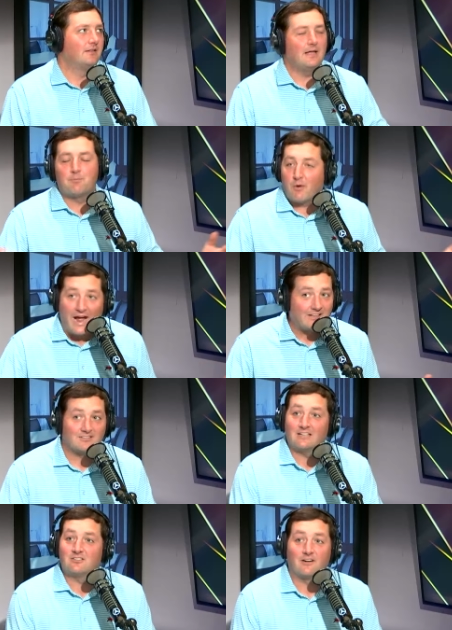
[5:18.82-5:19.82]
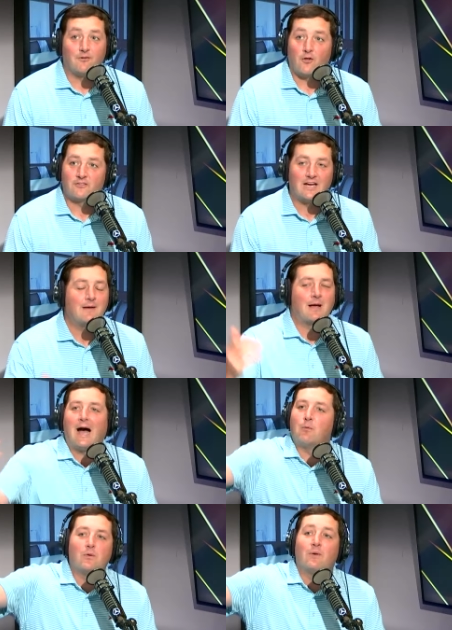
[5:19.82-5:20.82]
They practice that stuff all the time.
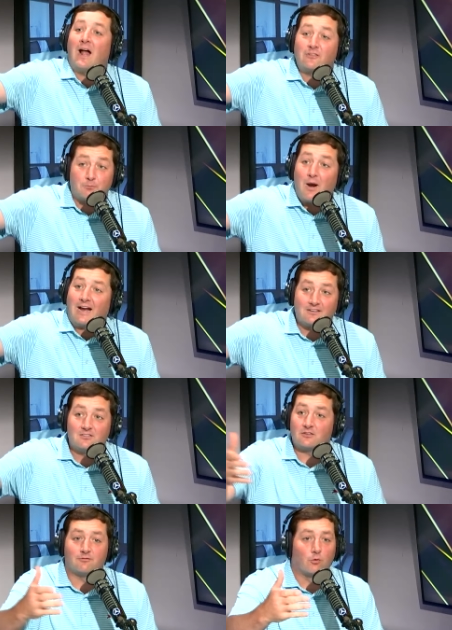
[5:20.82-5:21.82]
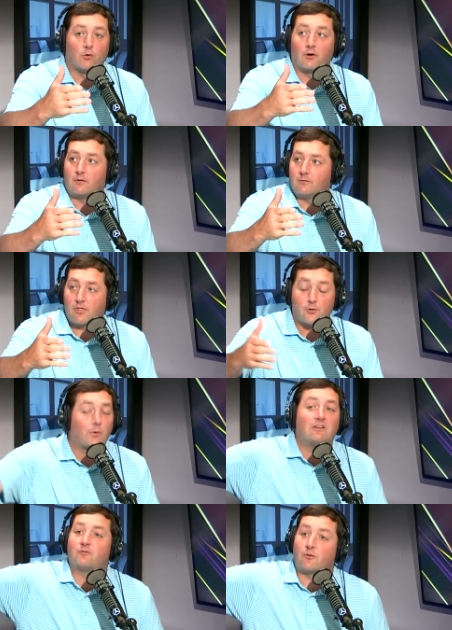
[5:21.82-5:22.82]
We went out to practice for
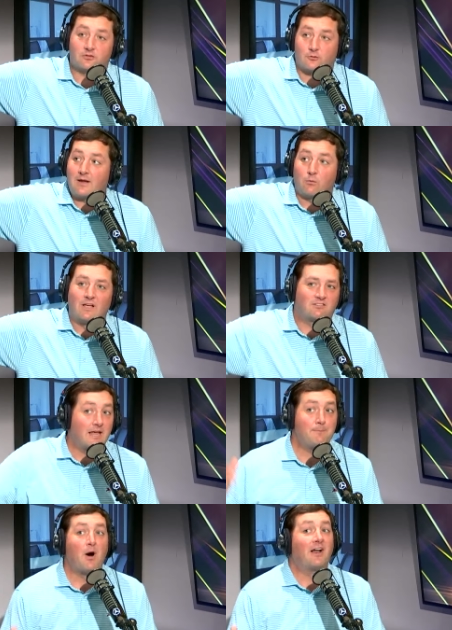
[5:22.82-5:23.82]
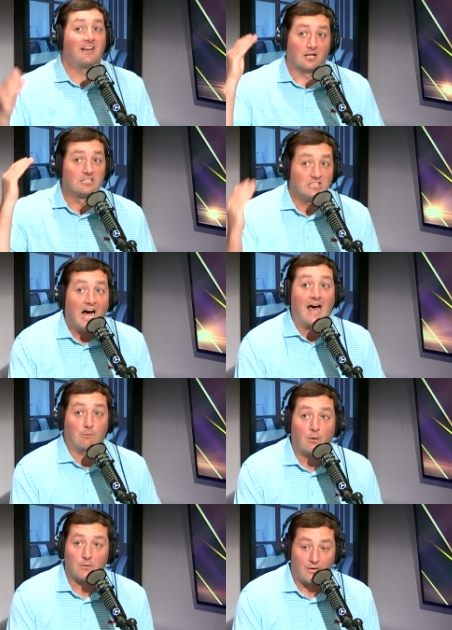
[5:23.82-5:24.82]
three straight weeks. They punted a
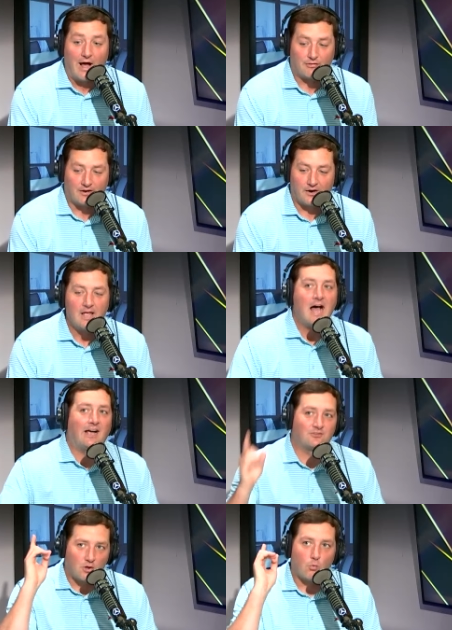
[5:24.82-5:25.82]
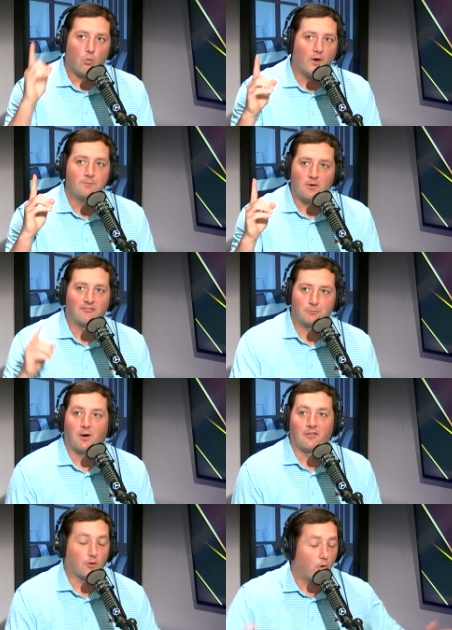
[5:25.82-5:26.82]
lot while we were out there. I saw one muffed
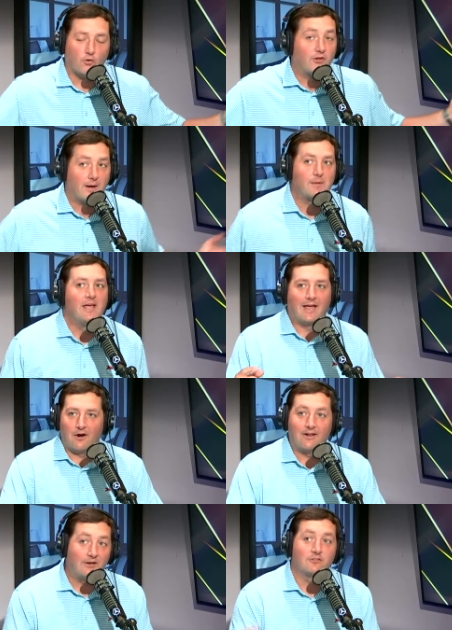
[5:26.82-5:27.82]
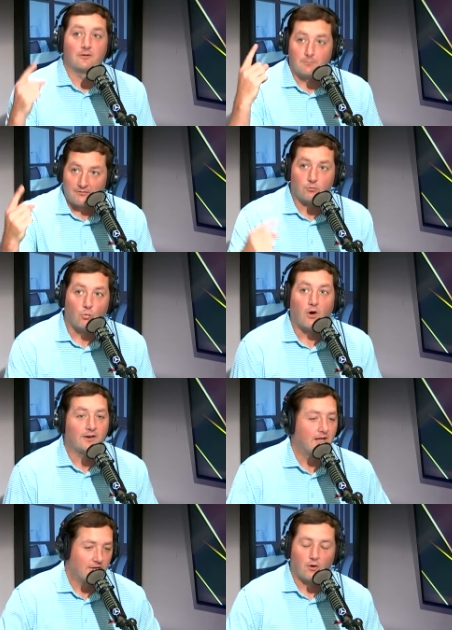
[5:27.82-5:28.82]
punt the whole time. Aaron Anderson muffed
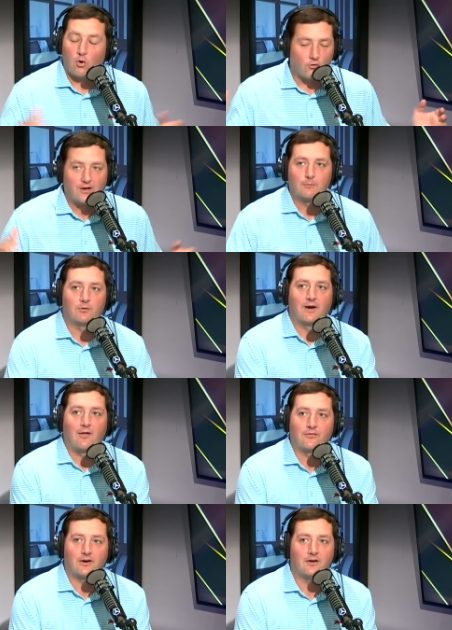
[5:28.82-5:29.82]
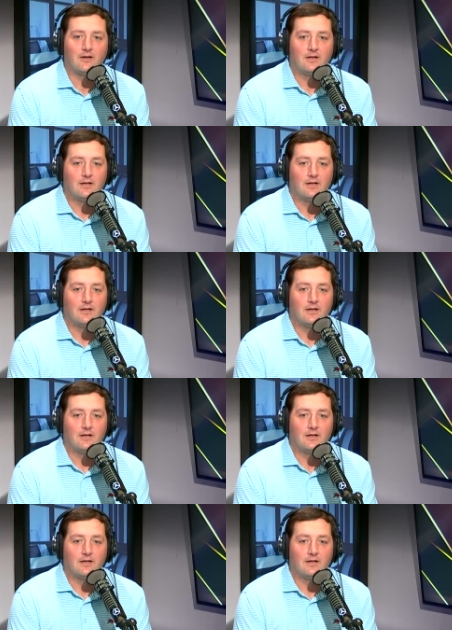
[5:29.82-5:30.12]
one the whole time we were out there.